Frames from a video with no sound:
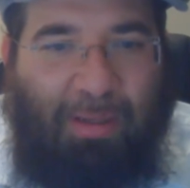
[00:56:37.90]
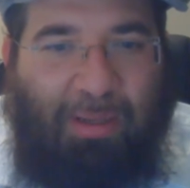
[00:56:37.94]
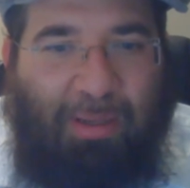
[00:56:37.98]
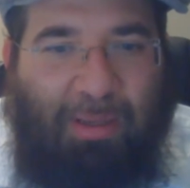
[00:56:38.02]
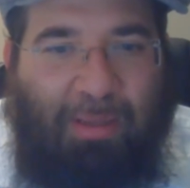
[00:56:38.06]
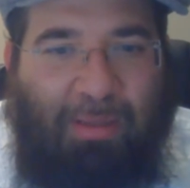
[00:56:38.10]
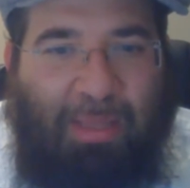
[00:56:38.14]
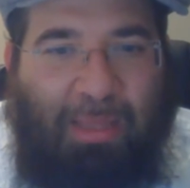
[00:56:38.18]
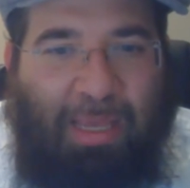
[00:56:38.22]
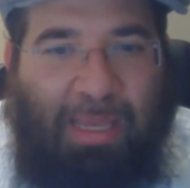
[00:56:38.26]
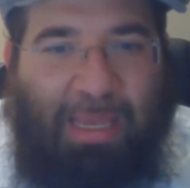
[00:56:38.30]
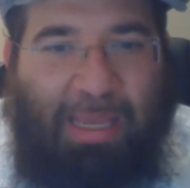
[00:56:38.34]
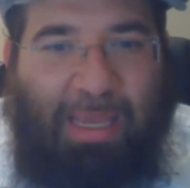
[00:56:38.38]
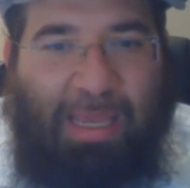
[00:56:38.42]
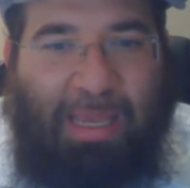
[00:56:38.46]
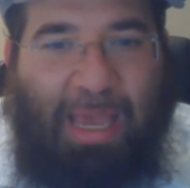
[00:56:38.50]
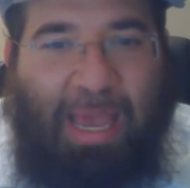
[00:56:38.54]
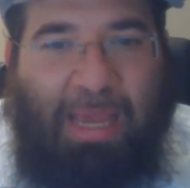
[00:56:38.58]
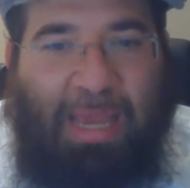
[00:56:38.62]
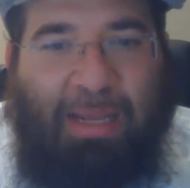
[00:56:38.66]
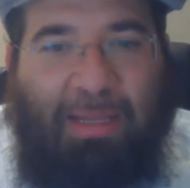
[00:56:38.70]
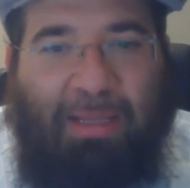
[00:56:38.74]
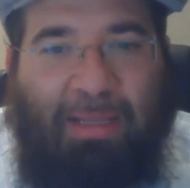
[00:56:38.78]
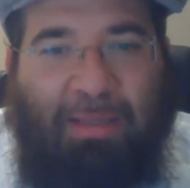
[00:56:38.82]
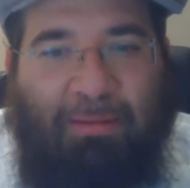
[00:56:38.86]
They
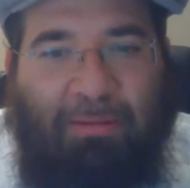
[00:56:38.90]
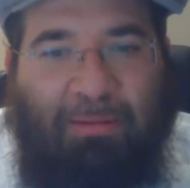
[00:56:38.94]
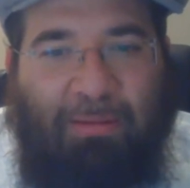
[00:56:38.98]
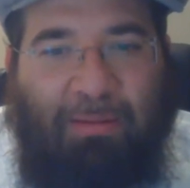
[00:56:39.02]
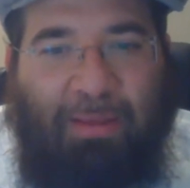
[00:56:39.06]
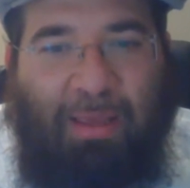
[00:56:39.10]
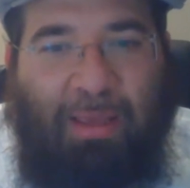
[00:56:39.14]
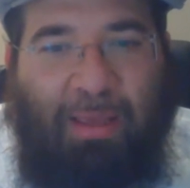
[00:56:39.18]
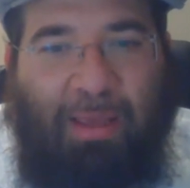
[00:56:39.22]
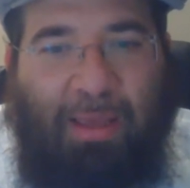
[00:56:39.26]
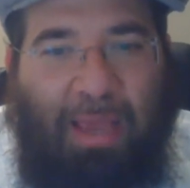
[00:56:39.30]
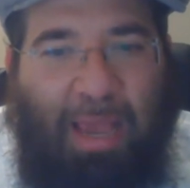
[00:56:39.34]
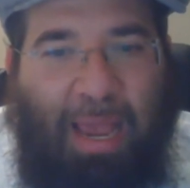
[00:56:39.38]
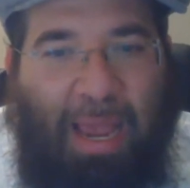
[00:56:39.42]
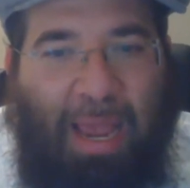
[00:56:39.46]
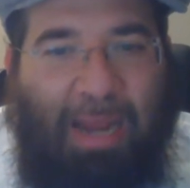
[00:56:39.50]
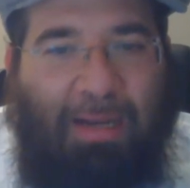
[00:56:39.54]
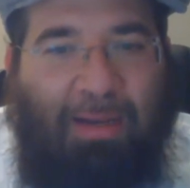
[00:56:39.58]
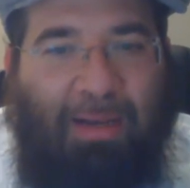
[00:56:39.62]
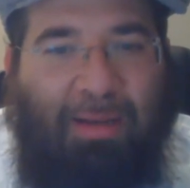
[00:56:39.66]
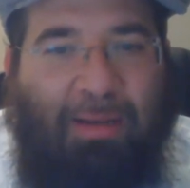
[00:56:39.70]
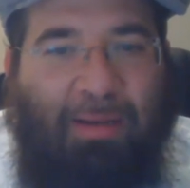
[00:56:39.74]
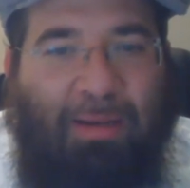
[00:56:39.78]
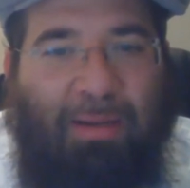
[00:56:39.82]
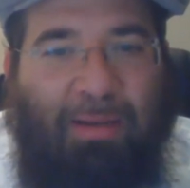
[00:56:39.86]
ate it,
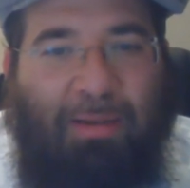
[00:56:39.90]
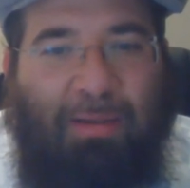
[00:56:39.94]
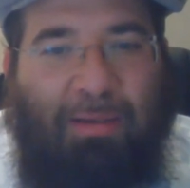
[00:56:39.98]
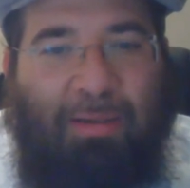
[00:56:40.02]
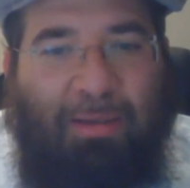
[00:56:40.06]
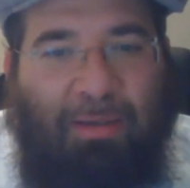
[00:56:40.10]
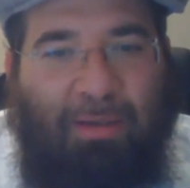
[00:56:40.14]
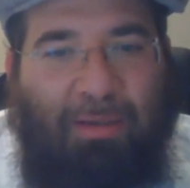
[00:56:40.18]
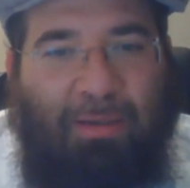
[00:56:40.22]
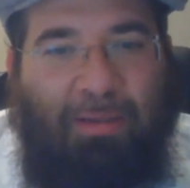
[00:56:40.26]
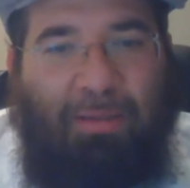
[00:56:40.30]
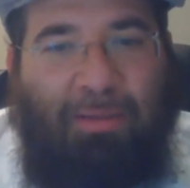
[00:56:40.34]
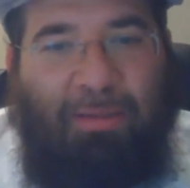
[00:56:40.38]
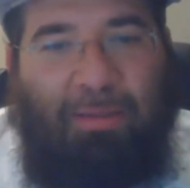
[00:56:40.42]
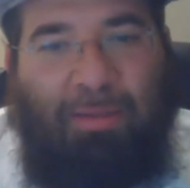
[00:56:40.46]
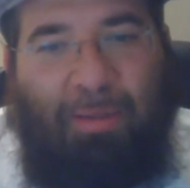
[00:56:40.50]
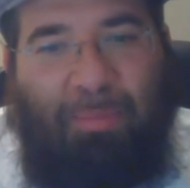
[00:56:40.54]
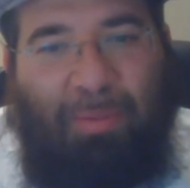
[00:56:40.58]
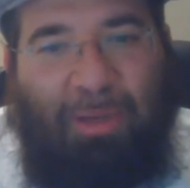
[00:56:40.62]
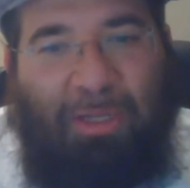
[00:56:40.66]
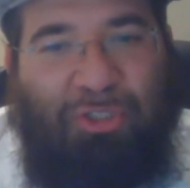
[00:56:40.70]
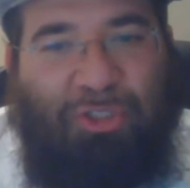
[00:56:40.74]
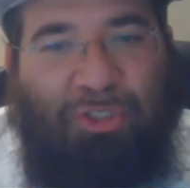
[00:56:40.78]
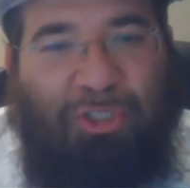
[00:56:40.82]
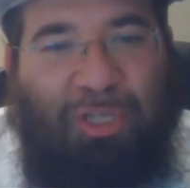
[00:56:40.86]
and the
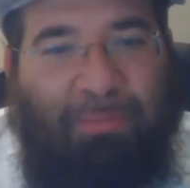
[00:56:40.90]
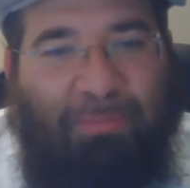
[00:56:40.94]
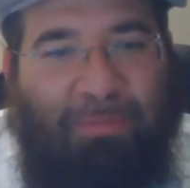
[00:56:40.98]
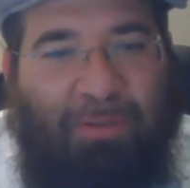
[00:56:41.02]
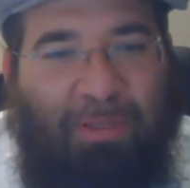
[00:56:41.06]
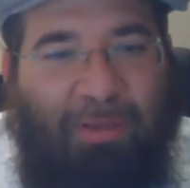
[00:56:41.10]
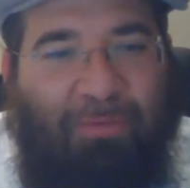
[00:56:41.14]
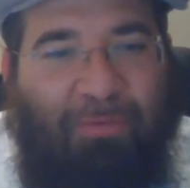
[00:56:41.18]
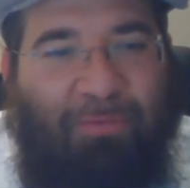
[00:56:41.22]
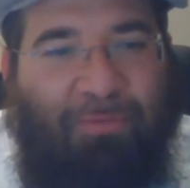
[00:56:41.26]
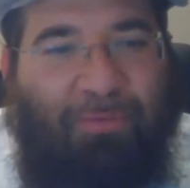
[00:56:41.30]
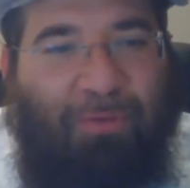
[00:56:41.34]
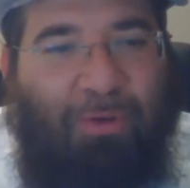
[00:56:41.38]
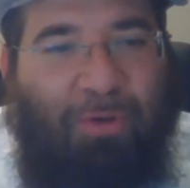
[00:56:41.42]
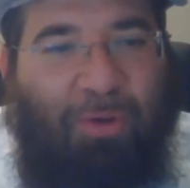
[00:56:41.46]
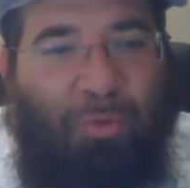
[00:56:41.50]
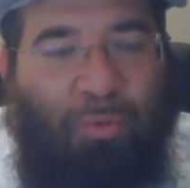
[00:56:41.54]
Baal Shem Tov,